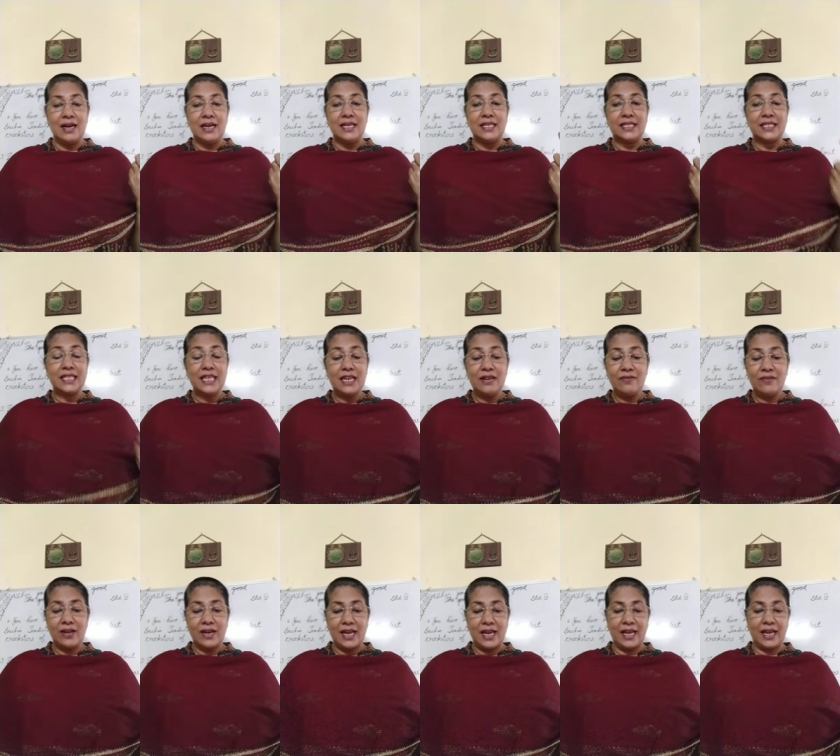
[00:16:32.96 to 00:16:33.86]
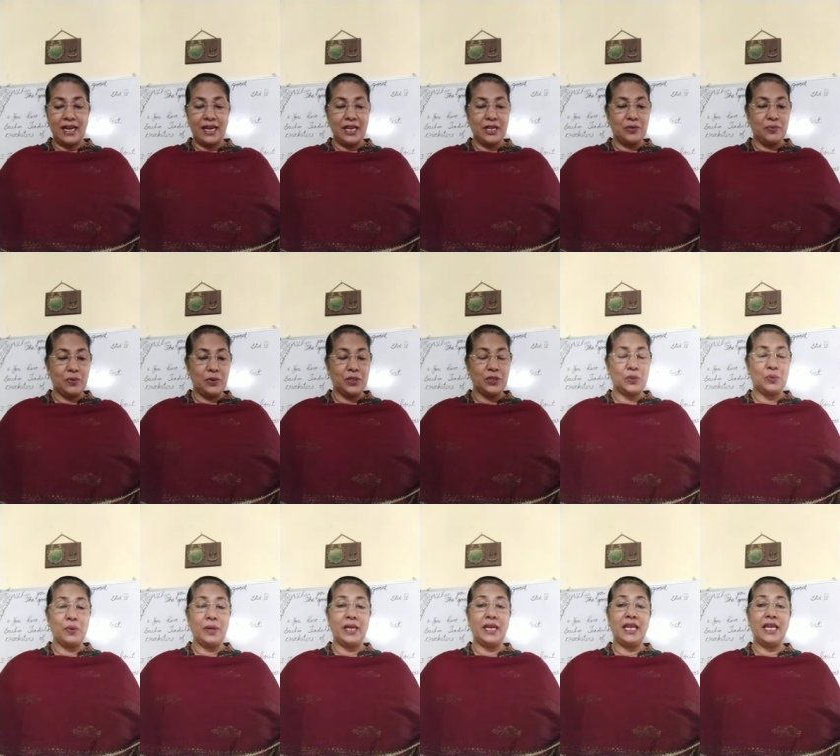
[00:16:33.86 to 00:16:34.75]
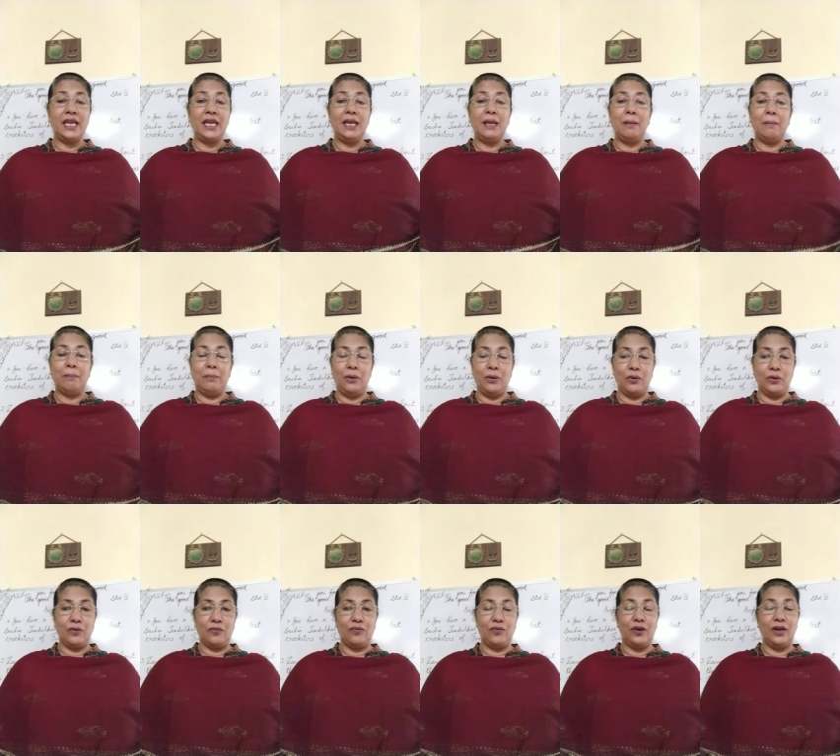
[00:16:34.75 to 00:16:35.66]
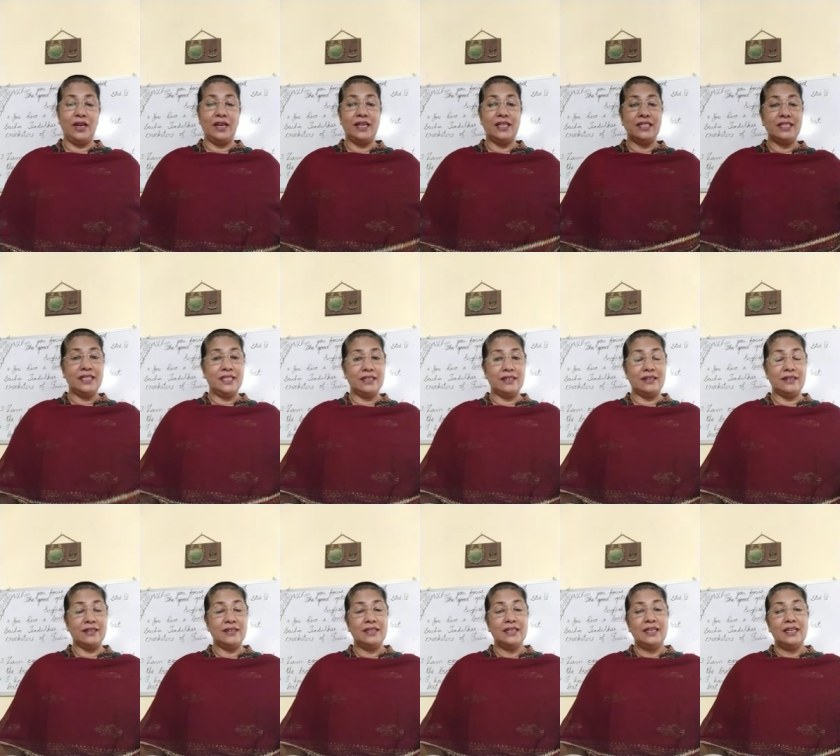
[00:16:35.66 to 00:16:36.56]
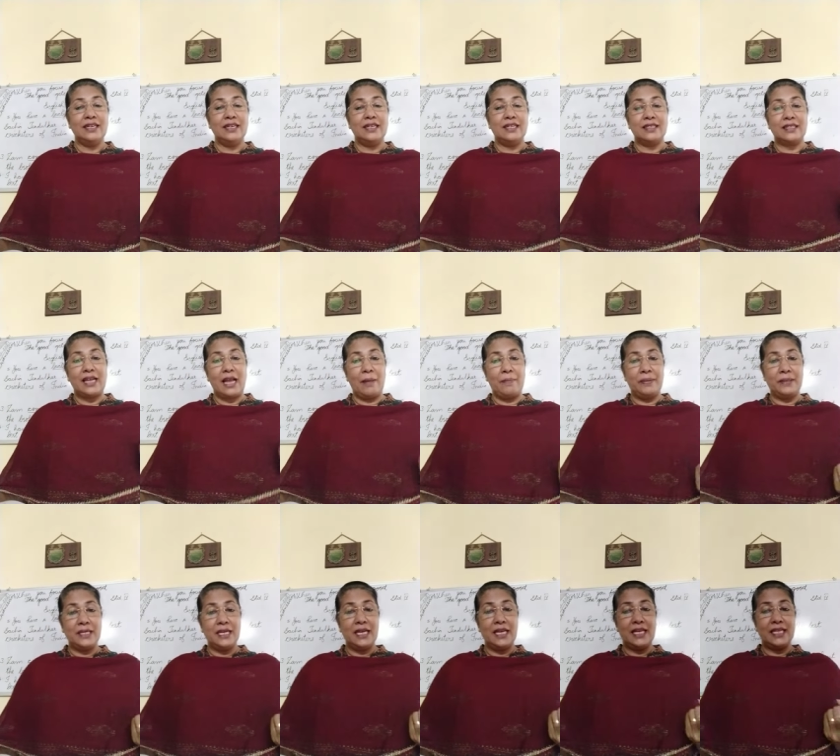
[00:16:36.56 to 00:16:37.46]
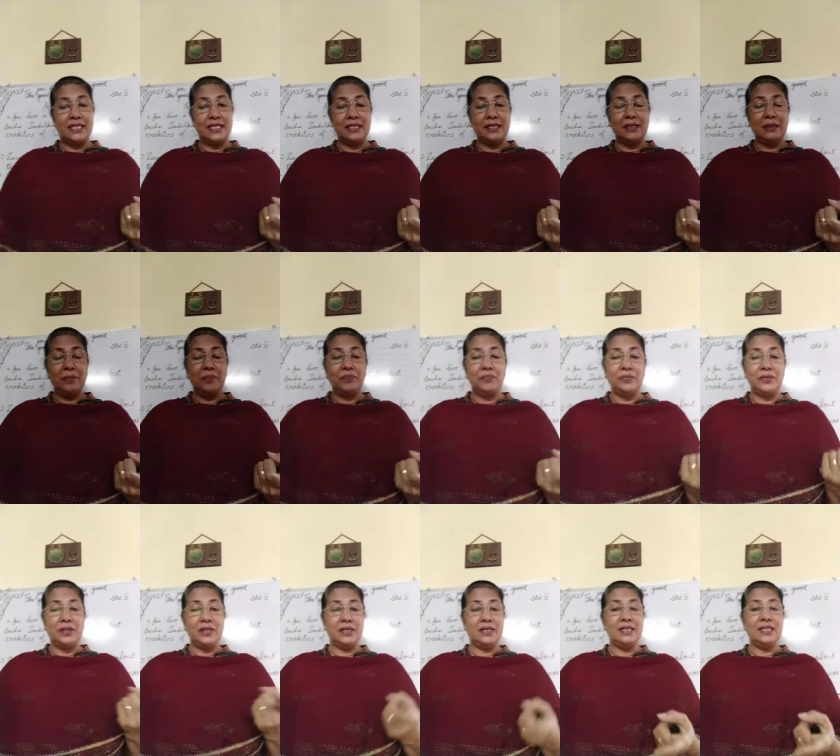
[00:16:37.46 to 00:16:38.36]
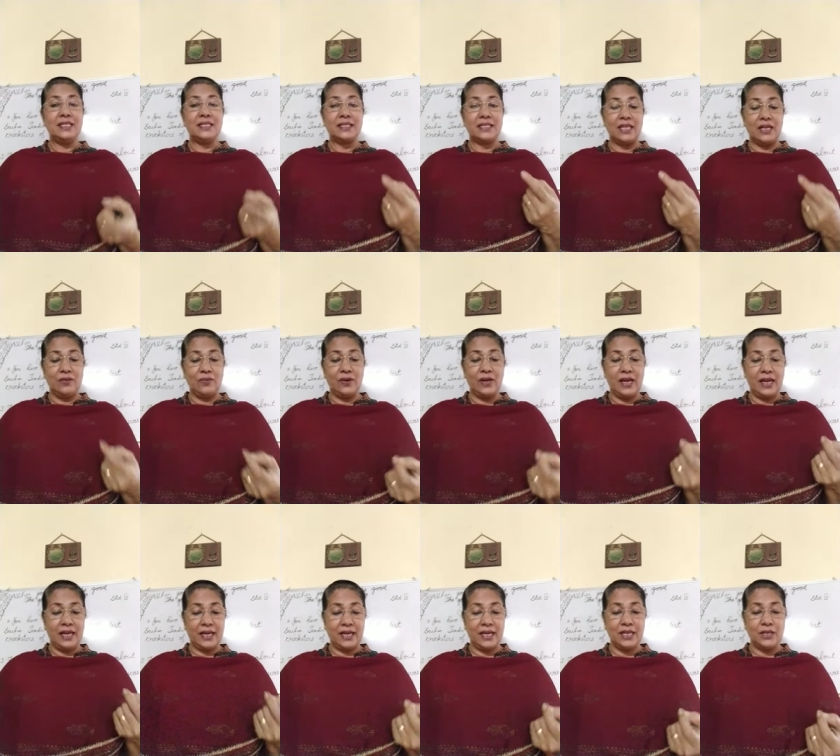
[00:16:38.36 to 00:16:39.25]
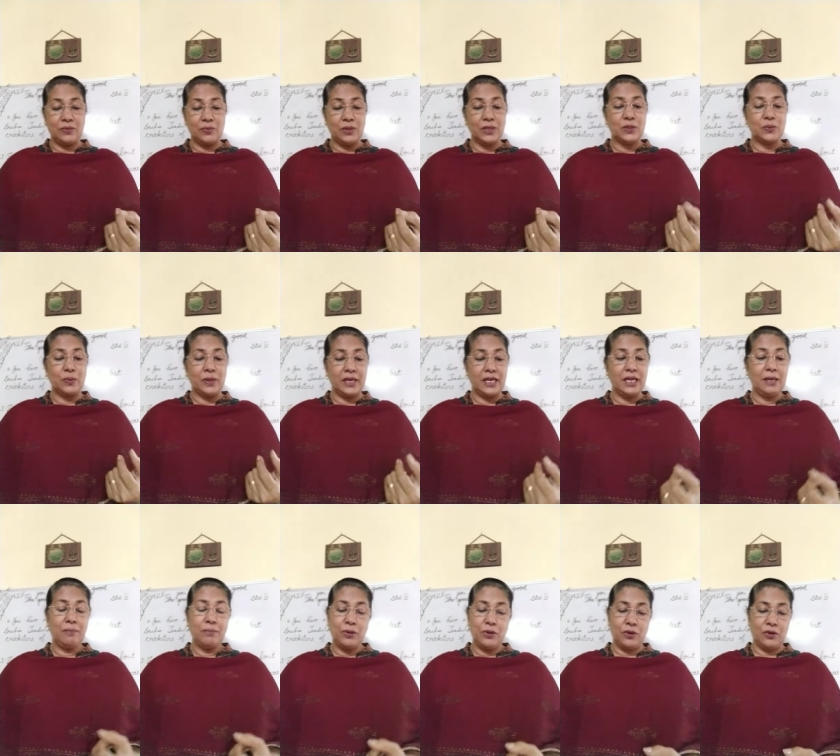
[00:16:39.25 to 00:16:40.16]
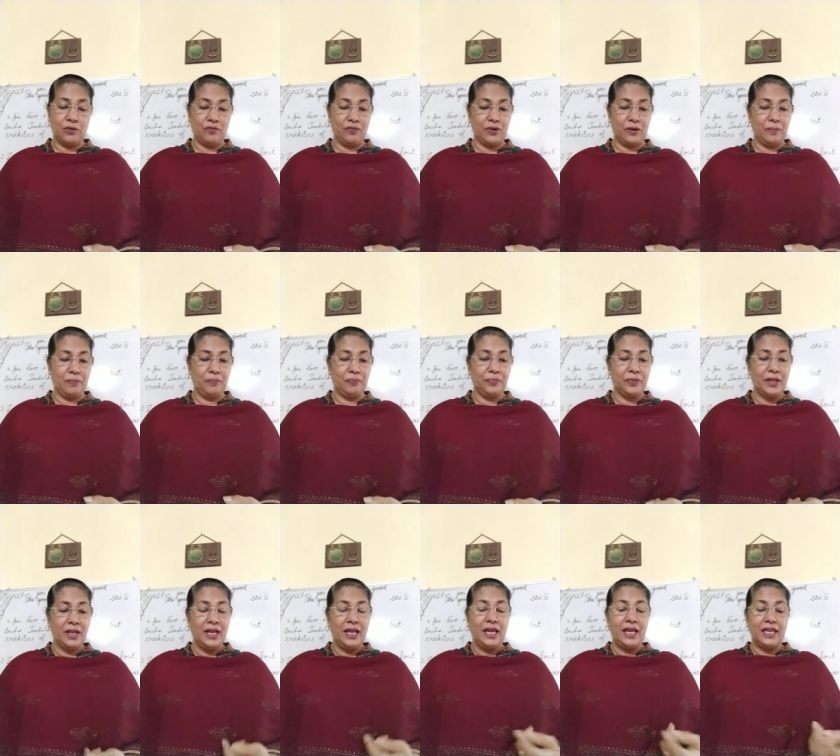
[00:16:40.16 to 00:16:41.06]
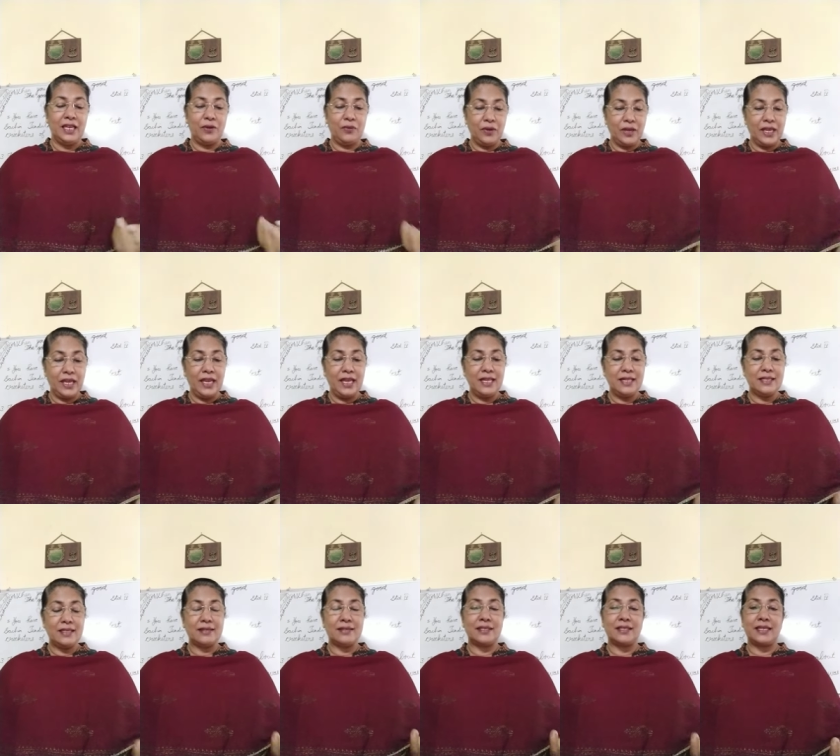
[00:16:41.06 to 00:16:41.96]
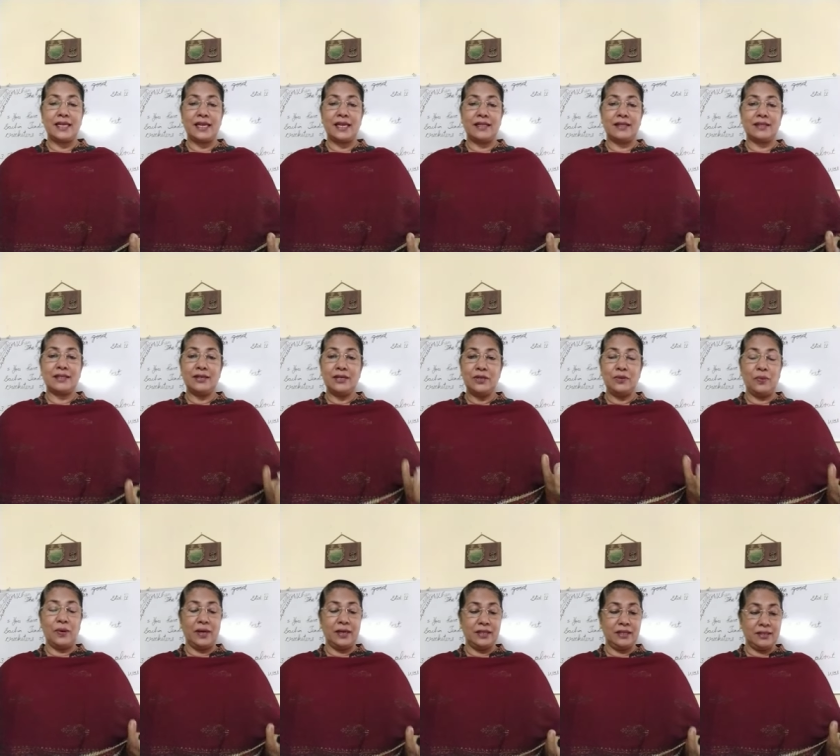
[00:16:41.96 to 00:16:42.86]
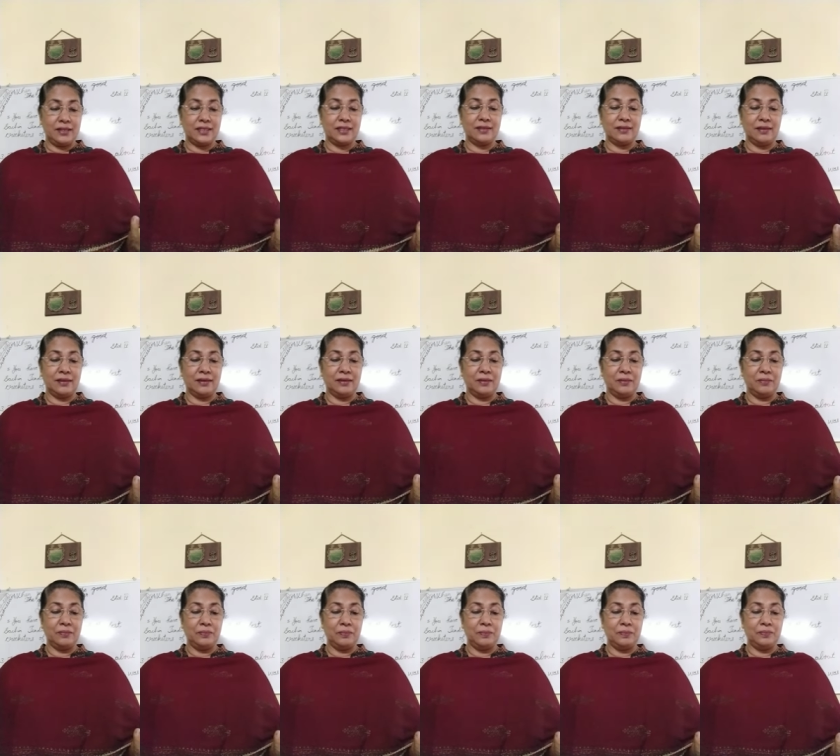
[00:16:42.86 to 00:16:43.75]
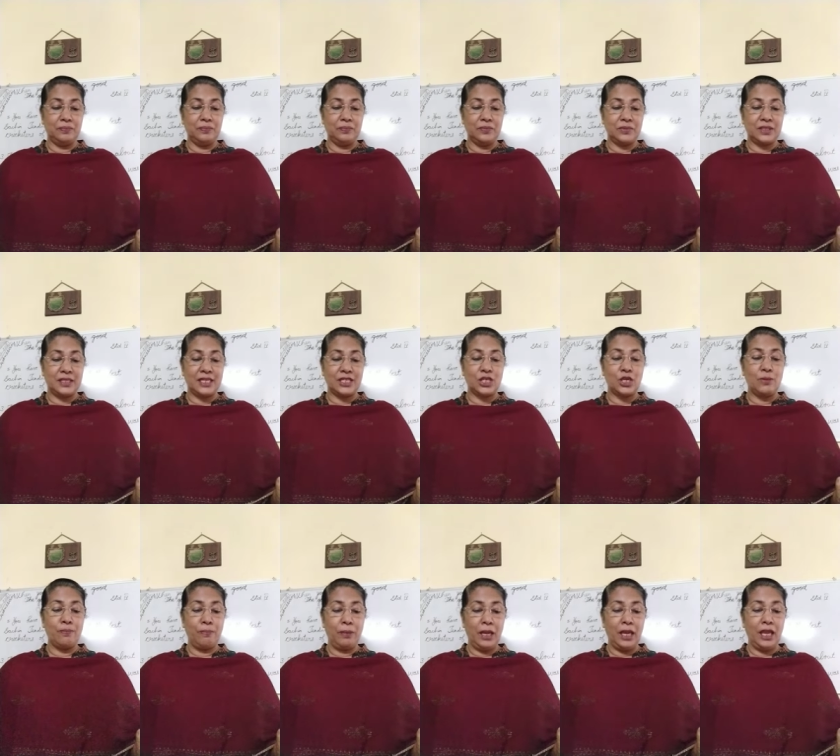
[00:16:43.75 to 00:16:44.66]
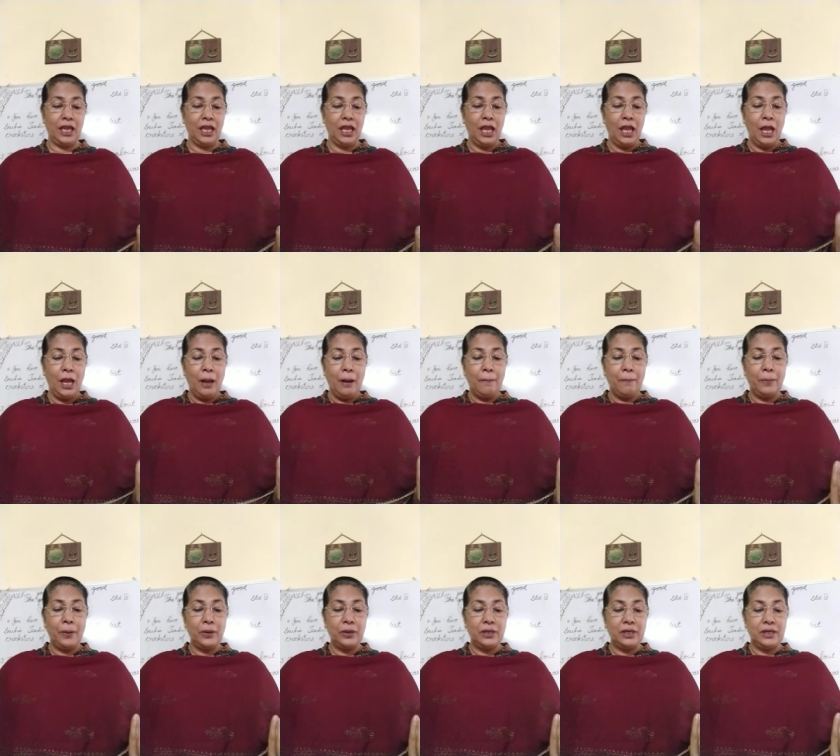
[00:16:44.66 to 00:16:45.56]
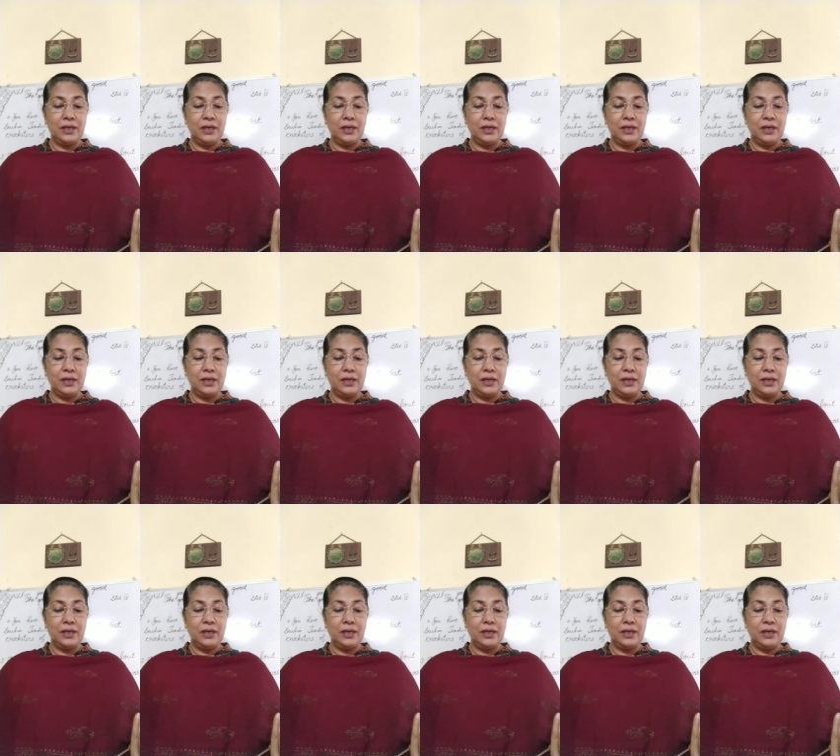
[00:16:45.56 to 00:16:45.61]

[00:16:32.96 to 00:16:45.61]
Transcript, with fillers: silver anglet was very beautiful. The capital letter, the silver anglet was very beautiful. Now again, the third one, this uh, session B, put